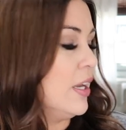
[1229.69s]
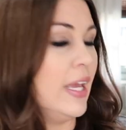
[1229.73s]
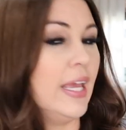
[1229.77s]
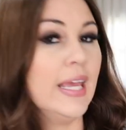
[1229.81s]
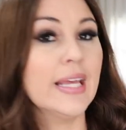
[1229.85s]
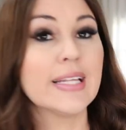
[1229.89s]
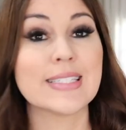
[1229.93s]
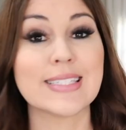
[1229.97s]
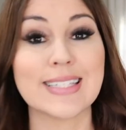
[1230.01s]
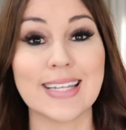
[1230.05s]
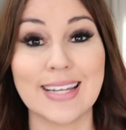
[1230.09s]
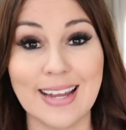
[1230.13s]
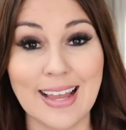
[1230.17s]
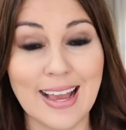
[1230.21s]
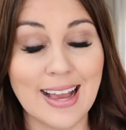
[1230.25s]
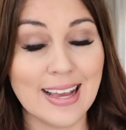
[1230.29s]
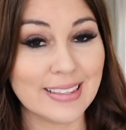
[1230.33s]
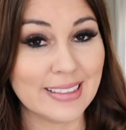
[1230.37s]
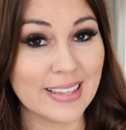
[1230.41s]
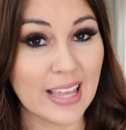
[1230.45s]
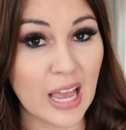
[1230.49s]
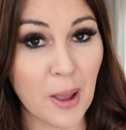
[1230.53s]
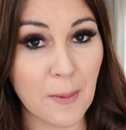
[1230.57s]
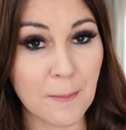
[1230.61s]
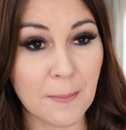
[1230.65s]
It's
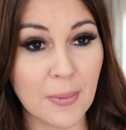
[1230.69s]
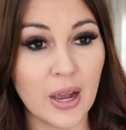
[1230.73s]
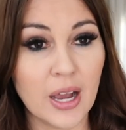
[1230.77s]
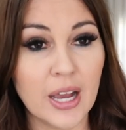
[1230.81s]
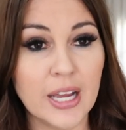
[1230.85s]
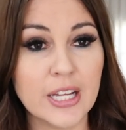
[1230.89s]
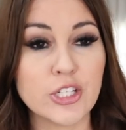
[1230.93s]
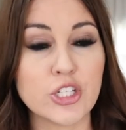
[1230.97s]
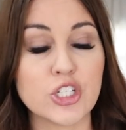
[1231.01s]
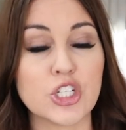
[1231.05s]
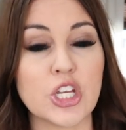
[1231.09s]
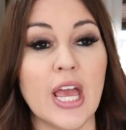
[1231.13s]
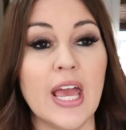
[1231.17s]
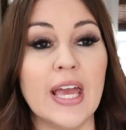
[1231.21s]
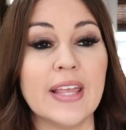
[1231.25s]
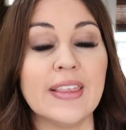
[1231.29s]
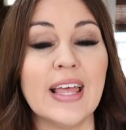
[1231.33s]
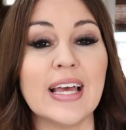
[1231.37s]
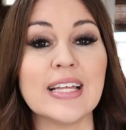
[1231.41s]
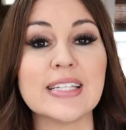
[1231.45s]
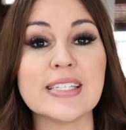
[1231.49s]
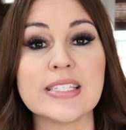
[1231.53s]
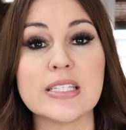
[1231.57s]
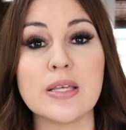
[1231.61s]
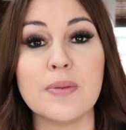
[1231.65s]
not that much, and
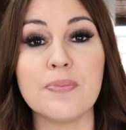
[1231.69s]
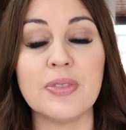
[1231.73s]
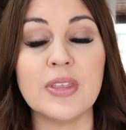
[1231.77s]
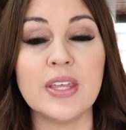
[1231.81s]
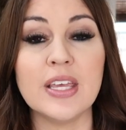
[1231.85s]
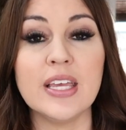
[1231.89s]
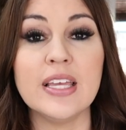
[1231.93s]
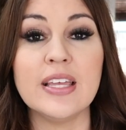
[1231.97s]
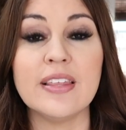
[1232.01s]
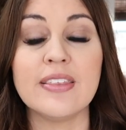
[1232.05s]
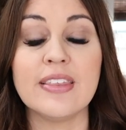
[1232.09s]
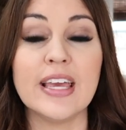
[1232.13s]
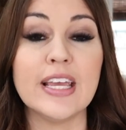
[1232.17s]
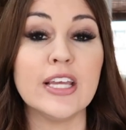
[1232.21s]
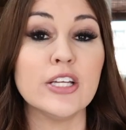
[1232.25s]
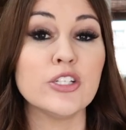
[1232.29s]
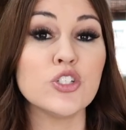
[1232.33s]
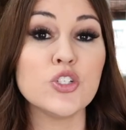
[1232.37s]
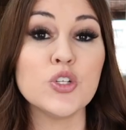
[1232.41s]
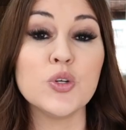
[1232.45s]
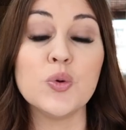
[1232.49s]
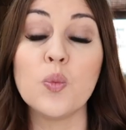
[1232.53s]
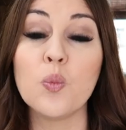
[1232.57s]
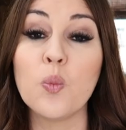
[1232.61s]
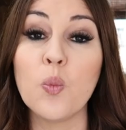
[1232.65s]
that's something they can
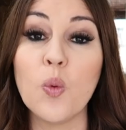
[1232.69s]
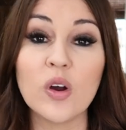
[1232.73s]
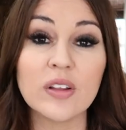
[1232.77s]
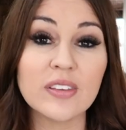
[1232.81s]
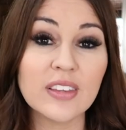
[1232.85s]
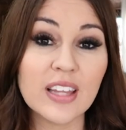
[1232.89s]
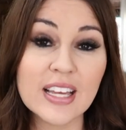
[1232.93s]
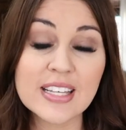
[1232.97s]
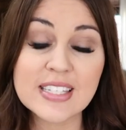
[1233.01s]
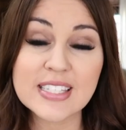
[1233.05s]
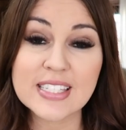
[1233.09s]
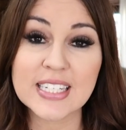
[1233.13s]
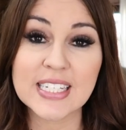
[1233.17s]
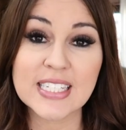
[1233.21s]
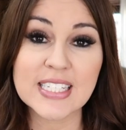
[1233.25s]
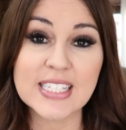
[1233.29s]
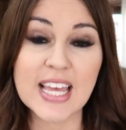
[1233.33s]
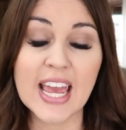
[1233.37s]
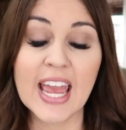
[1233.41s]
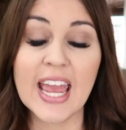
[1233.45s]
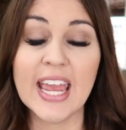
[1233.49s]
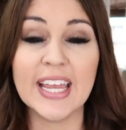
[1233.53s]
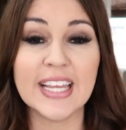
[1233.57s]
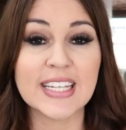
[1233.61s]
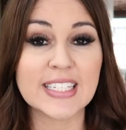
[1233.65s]
do one lesson a
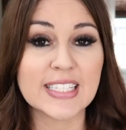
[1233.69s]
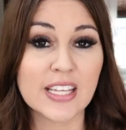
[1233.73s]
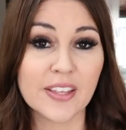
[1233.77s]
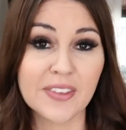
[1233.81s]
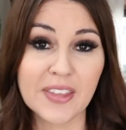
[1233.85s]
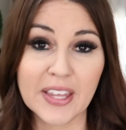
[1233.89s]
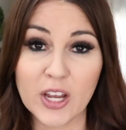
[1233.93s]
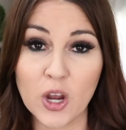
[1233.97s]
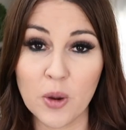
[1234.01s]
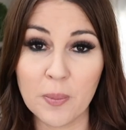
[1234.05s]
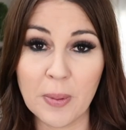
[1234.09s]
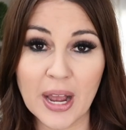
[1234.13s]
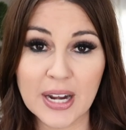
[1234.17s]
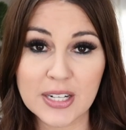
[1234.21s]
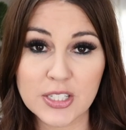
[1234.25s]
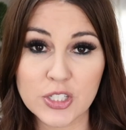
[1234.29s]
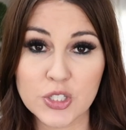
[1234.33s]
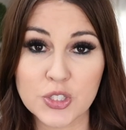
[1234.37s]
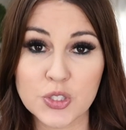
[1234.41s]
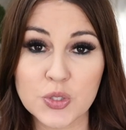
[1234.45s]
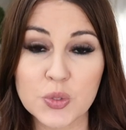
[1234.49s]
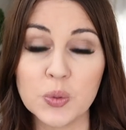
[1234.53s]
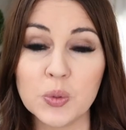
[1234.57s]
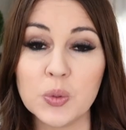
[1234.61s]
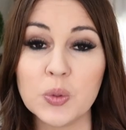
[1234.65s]
day until they go back to
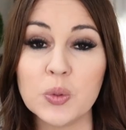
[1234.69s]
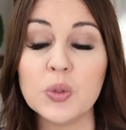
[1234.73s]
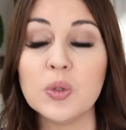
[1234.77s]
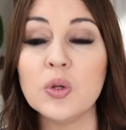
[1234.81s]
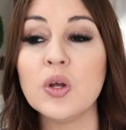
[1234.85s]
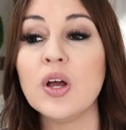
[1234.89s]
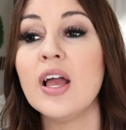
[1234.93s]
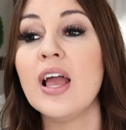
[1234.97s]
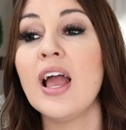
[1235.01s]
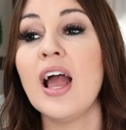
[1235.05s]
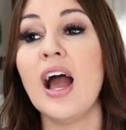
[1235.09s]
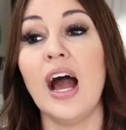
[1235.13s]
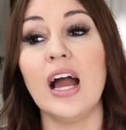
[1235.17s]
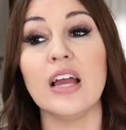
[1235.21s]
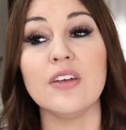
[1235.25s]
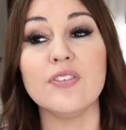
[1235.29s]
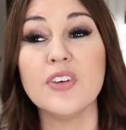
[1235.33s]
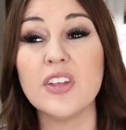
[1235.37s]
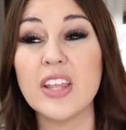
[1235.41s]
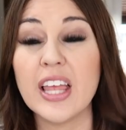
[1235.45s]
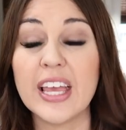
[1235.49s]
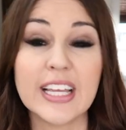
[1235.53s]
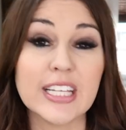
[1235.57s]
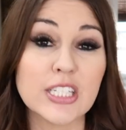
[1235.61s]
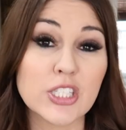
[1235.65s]
school. I
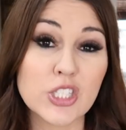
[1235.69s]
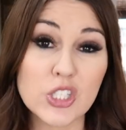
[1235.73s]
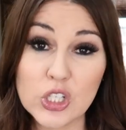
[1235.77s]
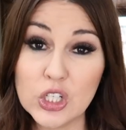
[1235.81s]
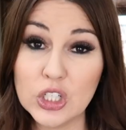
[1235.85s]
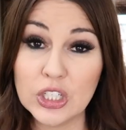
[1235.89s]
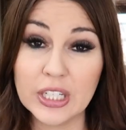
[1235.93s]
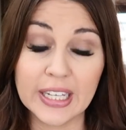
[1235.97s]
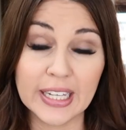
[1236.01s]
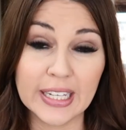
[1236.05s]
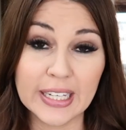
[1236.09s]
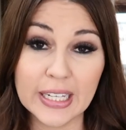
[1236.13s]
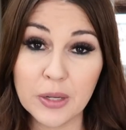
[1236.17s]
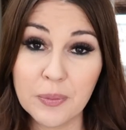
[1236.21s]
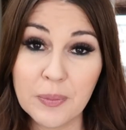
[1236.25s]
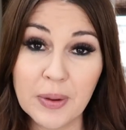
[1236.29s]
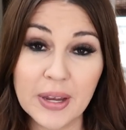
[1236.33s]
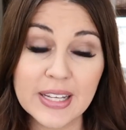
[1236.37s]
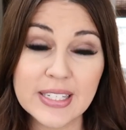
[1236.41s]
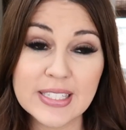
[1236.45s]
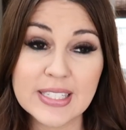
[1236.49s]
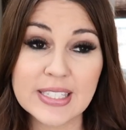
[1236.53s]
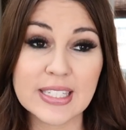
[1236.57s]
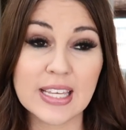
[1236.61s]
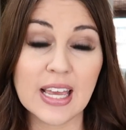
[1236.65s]
feel like it's good
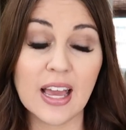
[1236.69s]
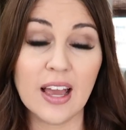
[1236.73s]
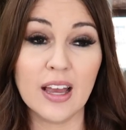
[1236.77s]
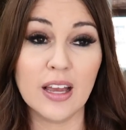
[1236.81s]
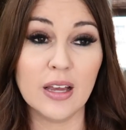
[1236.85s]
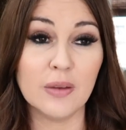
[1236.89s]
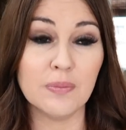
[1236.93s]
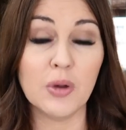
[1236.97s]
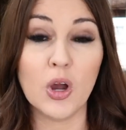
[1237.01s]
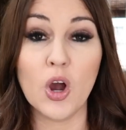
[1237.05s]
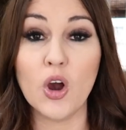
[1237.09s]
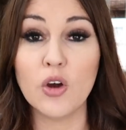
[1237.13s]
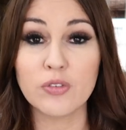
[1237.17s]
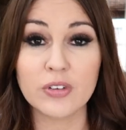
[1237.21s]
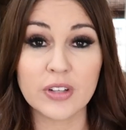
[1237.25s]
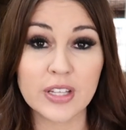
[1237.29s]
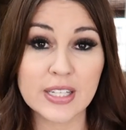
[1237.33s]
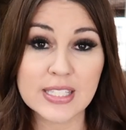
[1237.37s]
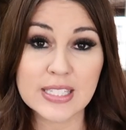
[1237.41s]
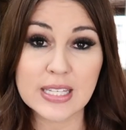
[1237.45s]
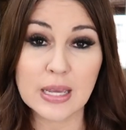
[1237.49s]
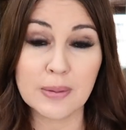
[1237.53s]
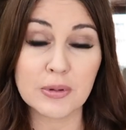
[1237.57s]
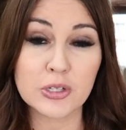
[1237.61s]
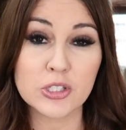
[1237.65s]
anyways um, over the
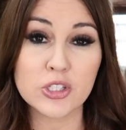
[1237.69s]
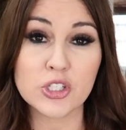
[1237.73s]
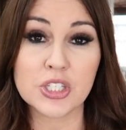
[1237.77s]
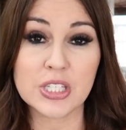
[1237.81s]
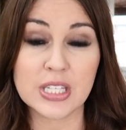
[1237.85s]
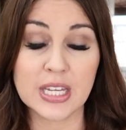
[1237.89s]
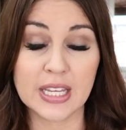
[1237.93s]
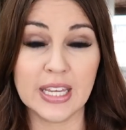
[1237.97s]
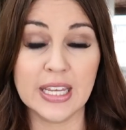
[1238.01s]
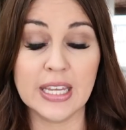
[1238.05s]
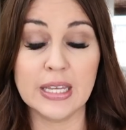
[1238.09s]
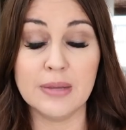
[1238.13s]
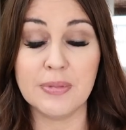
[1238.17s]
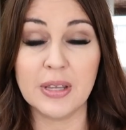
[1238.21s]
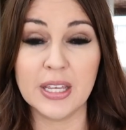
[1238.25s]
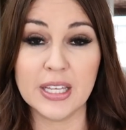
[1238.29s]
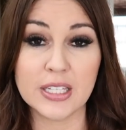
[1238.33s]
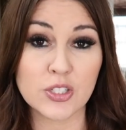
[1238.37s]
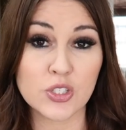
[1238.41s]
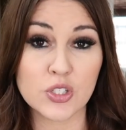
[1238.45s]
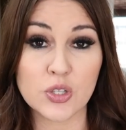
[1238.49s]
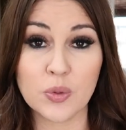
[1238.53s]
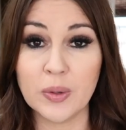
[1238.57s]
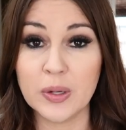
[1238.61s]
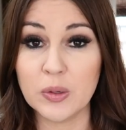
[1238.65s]
summer just to keep
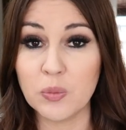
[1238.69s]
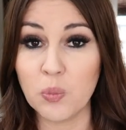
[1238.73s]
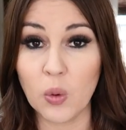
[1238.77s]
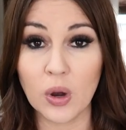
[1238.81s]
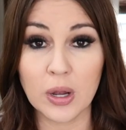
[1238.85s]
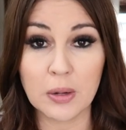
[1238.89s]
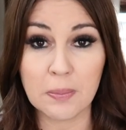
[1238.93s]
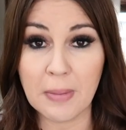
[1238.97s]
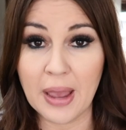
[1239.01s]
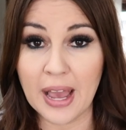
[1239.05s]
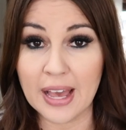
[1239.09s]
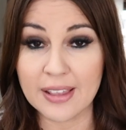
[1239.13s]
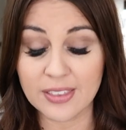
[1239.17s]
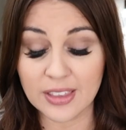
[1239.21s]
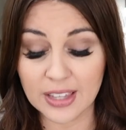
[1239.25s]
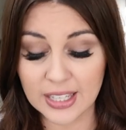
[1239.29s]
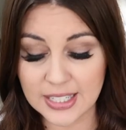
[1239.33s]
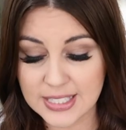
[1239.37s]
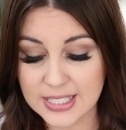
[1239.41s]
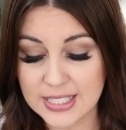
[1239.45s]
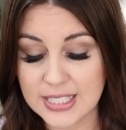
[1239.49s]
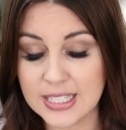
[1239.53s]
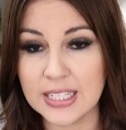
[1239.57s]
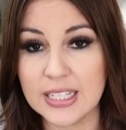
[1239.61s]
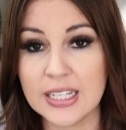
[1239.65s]
kids doing one math
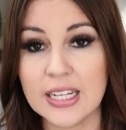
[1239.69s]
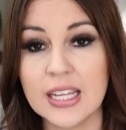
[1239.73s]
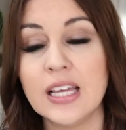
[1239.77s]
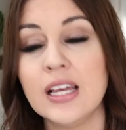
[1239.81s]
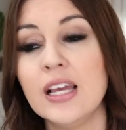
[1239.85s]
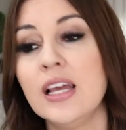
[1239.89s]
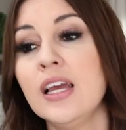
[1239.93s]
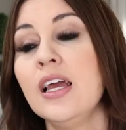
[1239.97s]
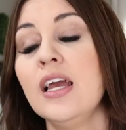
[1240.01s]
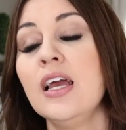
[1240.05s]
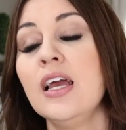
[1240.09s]
lesson.